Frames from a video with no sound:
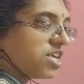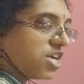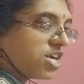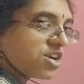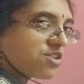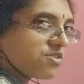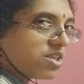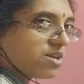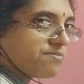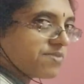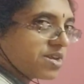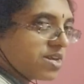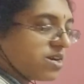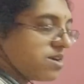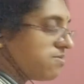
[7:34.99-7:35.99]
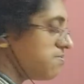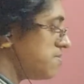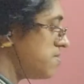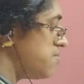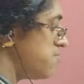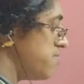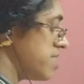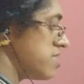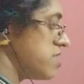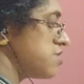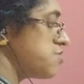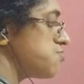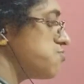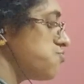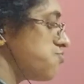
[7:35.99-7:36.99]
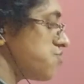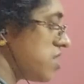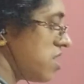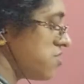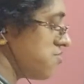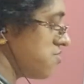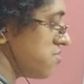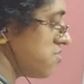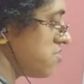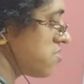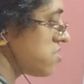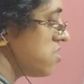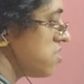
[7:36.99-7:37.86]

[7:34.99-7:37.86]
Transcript: equilibrium with the two charges,